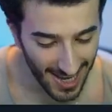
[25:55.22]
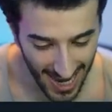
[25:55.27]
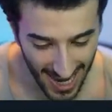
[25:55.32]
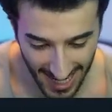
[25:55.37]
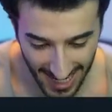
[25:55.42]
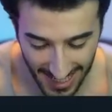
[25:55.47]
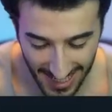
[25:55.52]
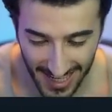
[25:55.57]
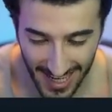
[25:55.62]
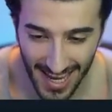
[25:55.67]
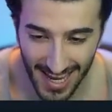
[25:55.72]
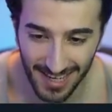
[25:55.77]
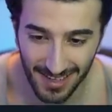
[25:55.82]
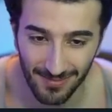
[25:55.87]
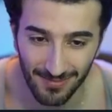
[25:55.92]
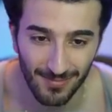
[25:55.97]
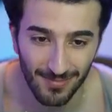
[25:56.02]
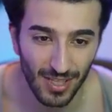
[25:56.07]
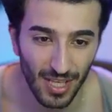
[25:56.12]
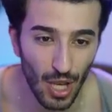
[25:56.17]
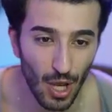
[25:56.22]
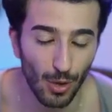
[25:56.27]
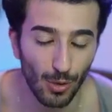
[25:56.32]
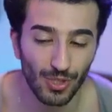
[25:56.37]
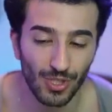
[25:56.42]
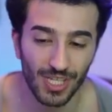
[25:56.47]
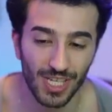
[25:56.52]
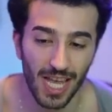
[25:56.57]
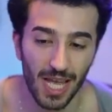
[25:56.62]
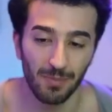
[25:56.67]
And again, no
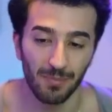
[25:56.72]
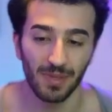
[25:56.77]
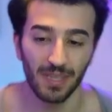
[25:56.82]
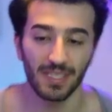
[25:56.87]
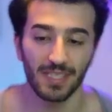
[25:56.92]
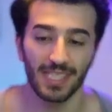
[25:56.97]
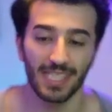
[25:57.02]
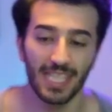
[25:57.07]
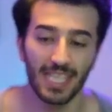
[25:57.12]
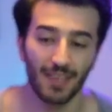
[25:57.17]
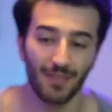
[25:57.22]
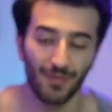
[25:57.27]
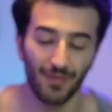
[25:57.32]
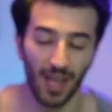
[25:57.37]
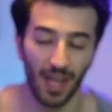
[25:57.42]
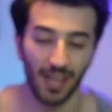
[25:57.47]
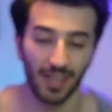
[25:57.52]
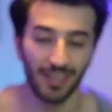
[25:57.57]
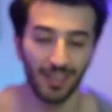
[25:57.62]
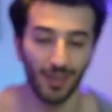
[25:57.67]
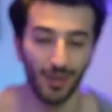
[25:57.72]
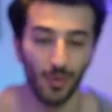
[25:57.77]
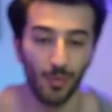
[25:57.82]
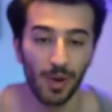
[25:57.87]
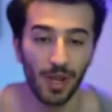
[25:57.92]
Champions League final.